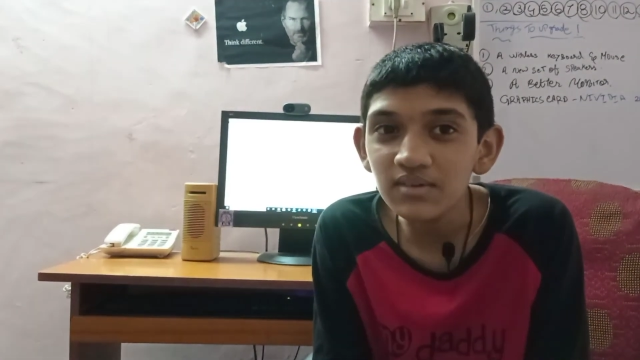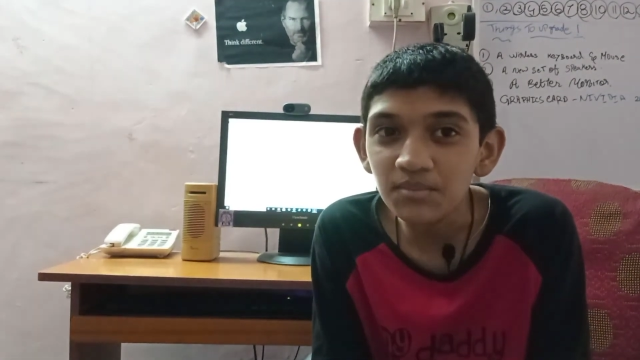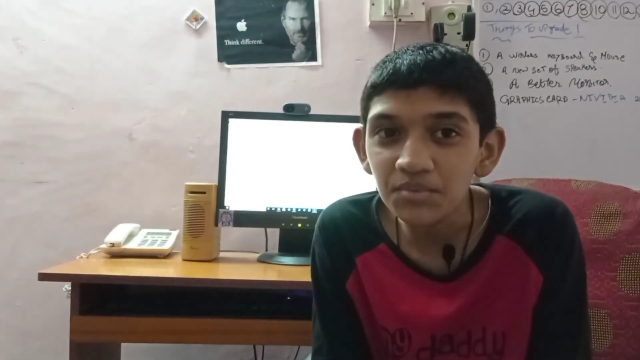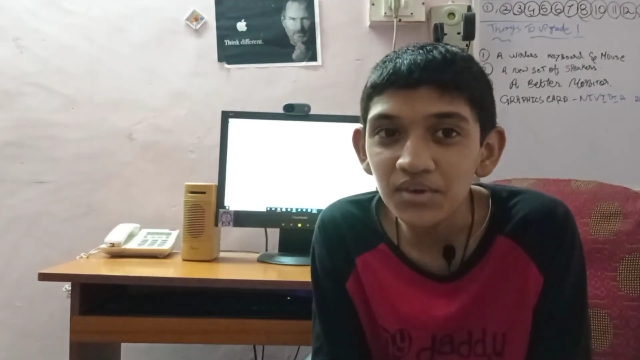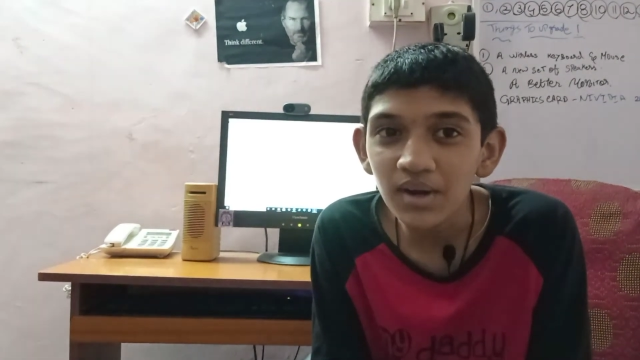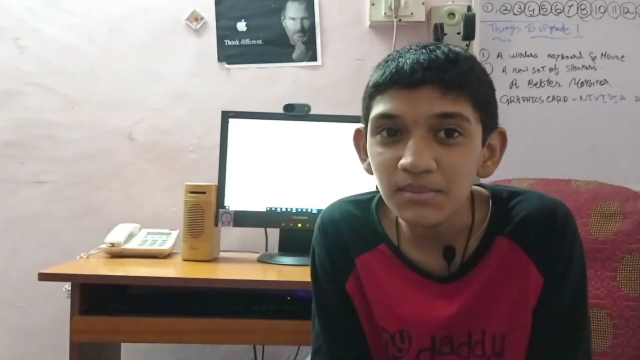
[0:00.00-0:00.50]

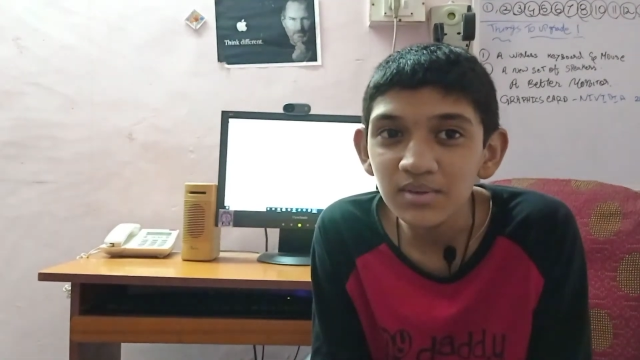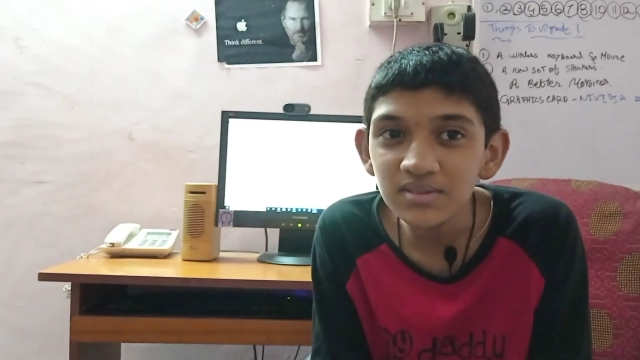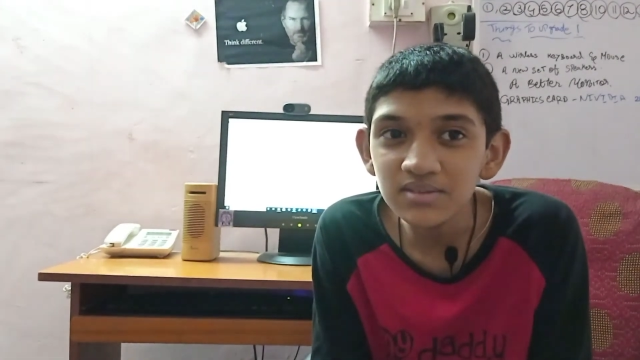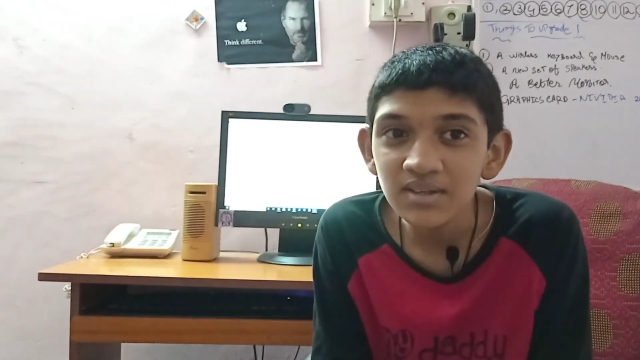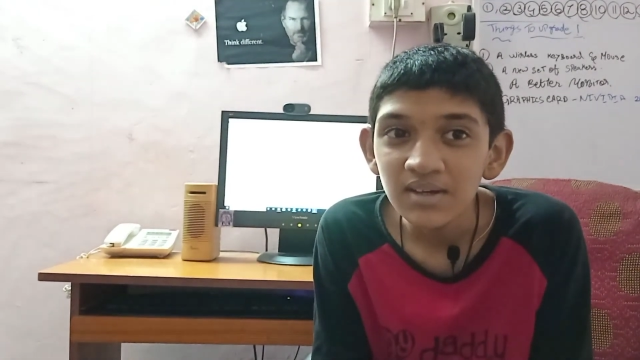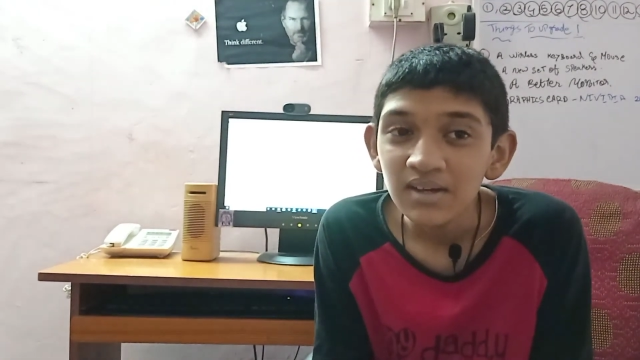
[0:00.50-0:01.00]

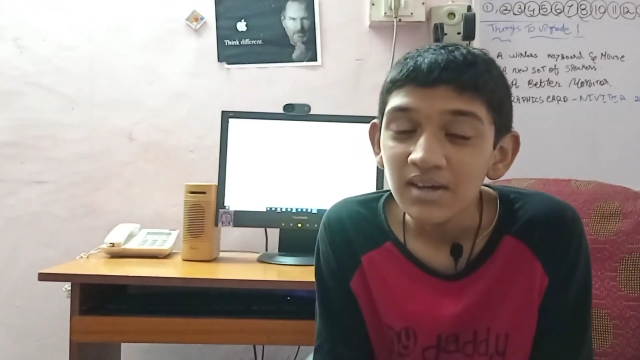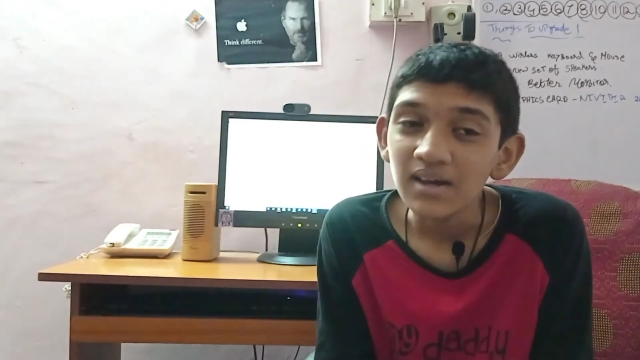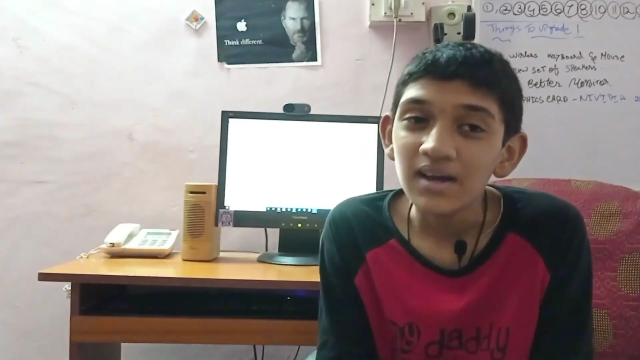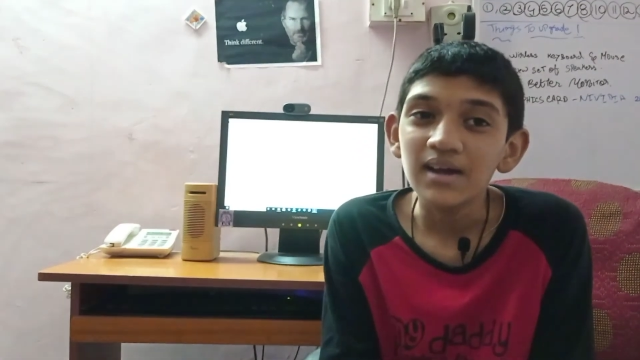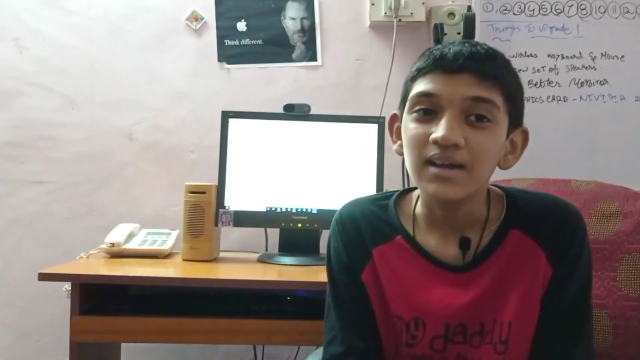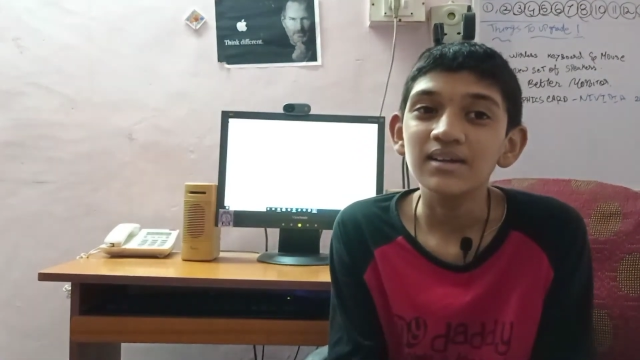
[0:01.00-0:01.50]
subscribers,
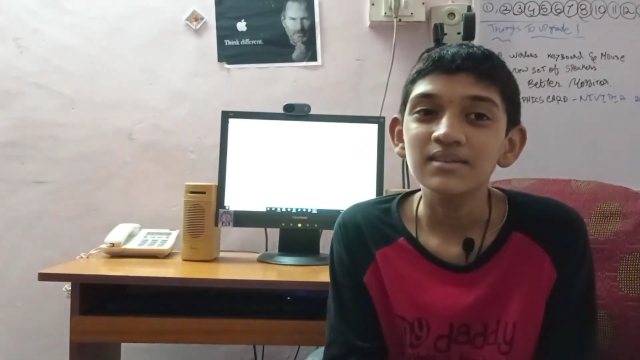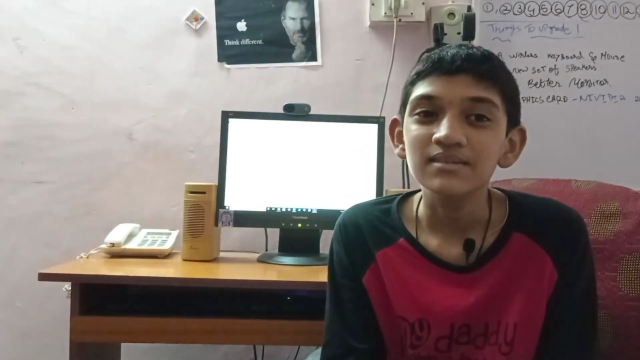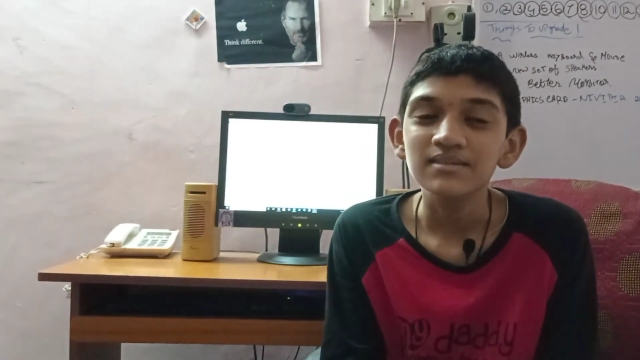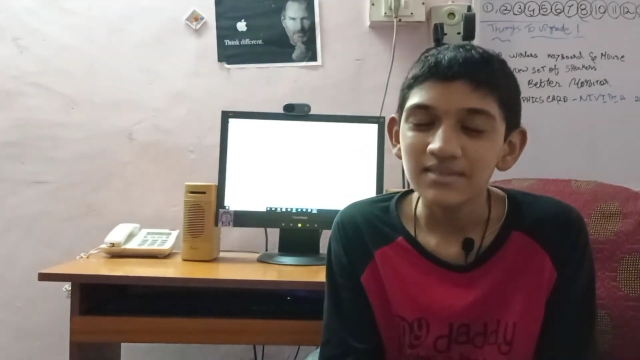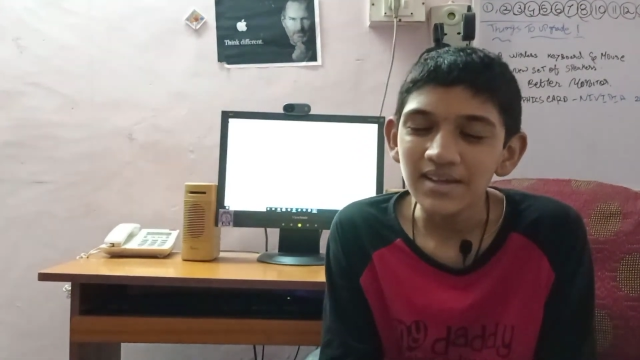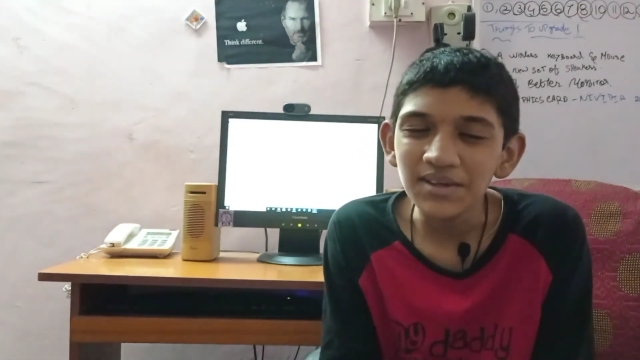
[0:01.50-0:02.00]
and
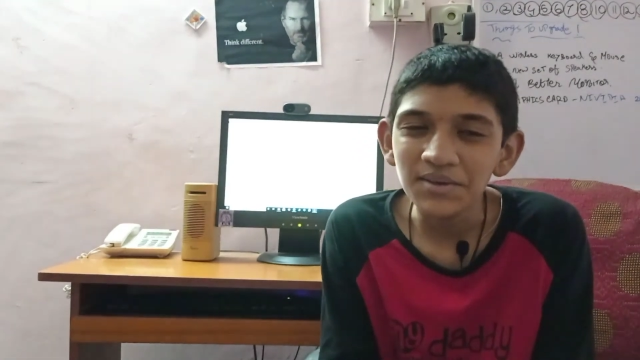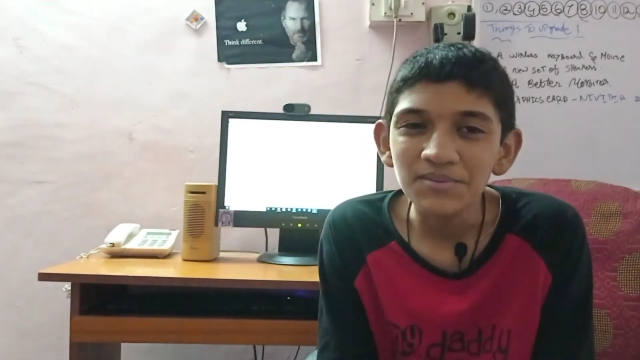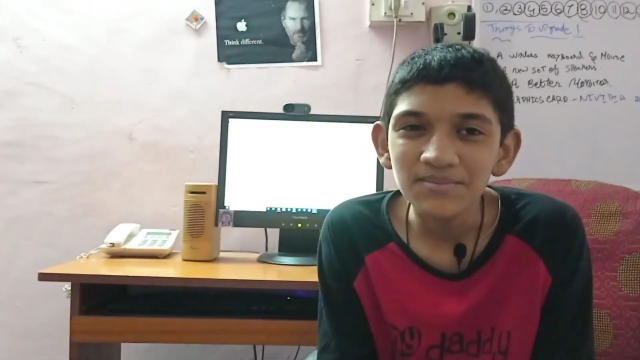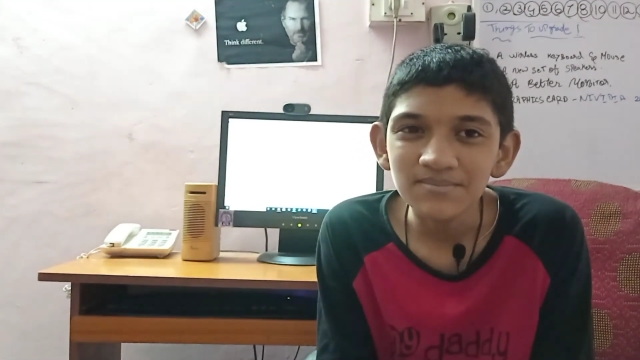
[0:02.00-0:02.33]
thank you.